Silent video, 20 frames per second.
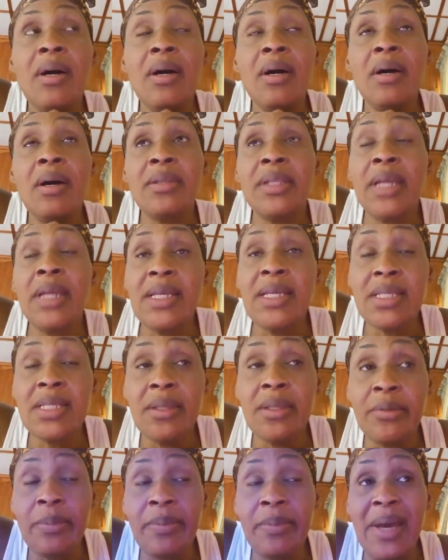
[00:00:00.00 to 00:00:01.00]
a nice
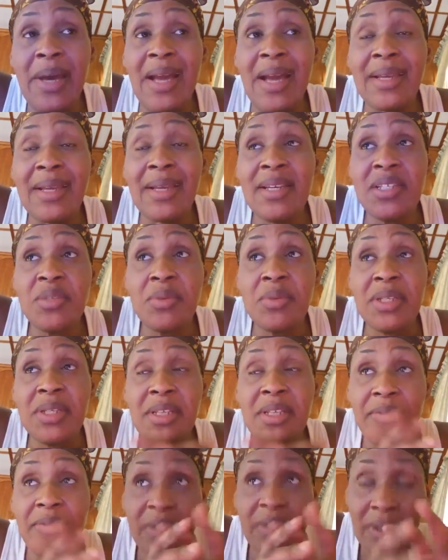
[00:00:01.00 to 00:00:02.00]
little package with
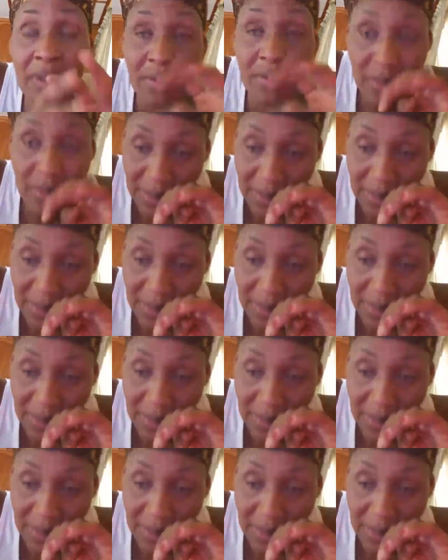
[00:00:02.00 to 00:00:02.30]
different